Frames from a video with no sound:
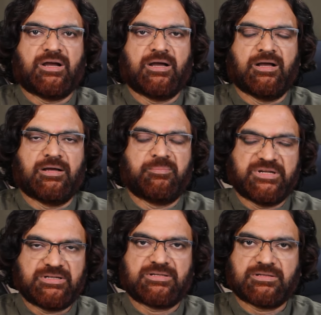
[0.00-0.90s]

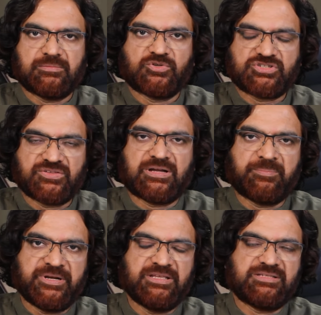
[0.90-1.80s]
But most of the
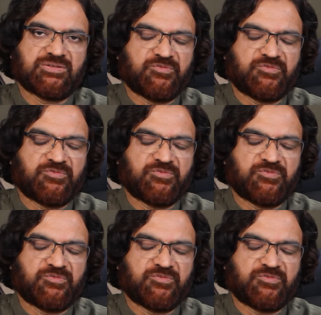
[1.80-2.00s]
companies